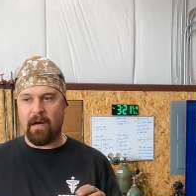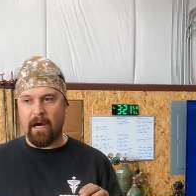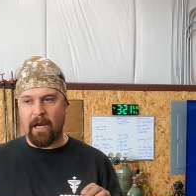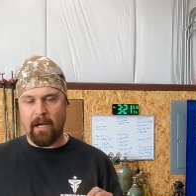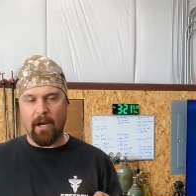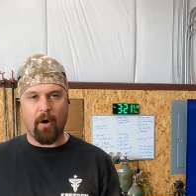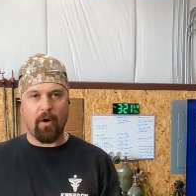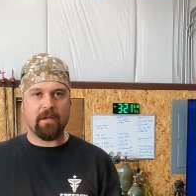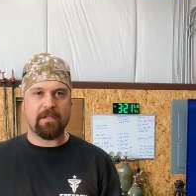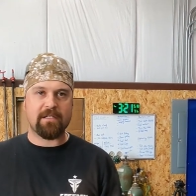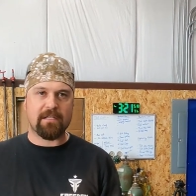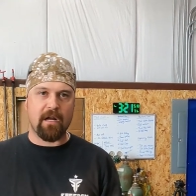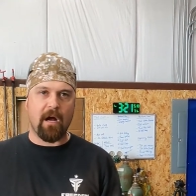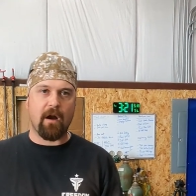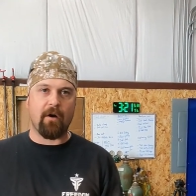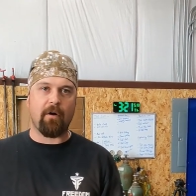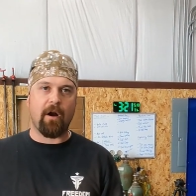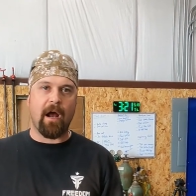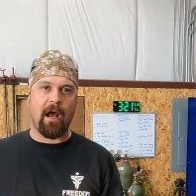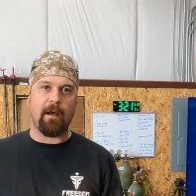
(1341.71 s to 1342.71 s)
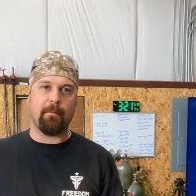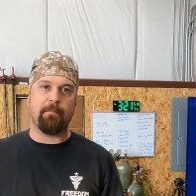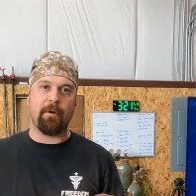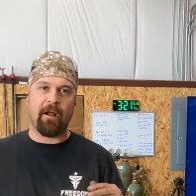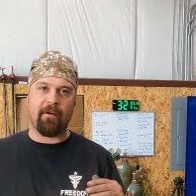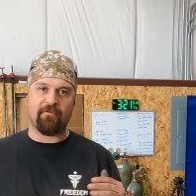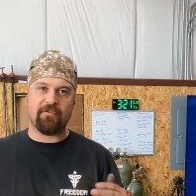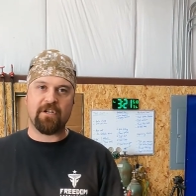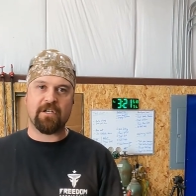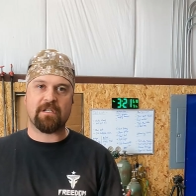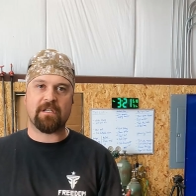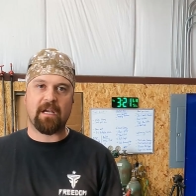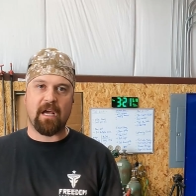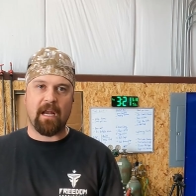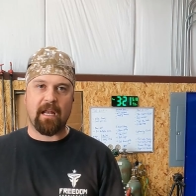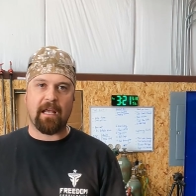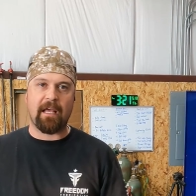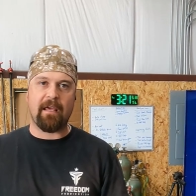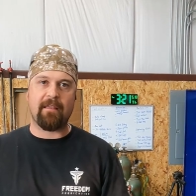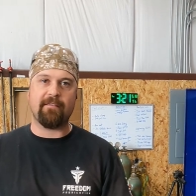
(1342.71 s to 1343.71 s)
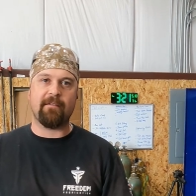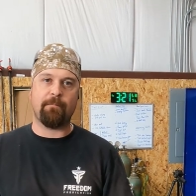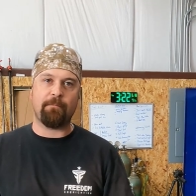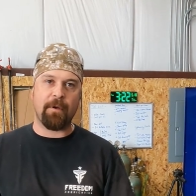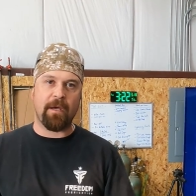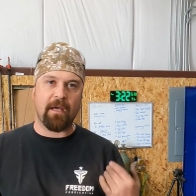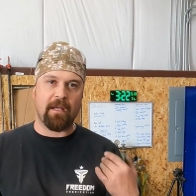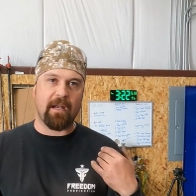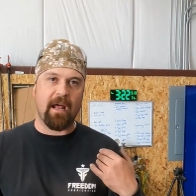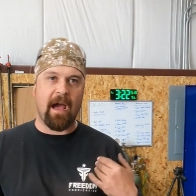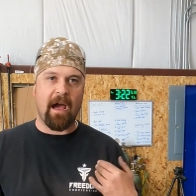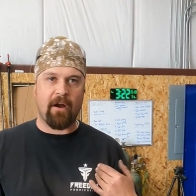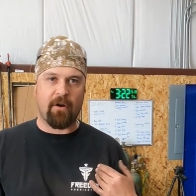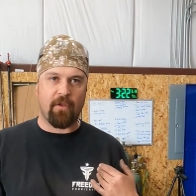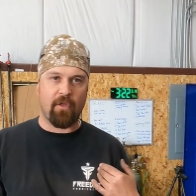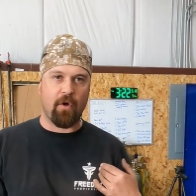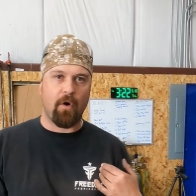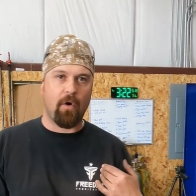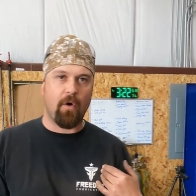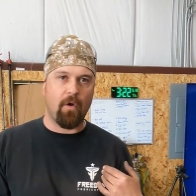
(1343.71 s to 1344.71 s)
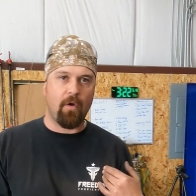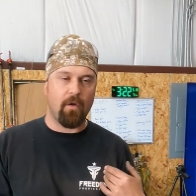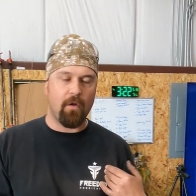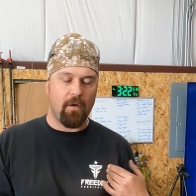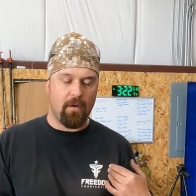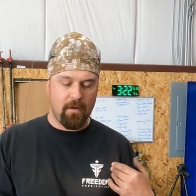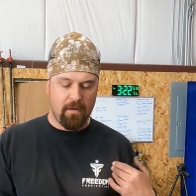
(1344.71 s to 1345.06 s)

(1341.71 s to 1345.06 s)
I know it's not right, but I've just got to get the bit out of the hole.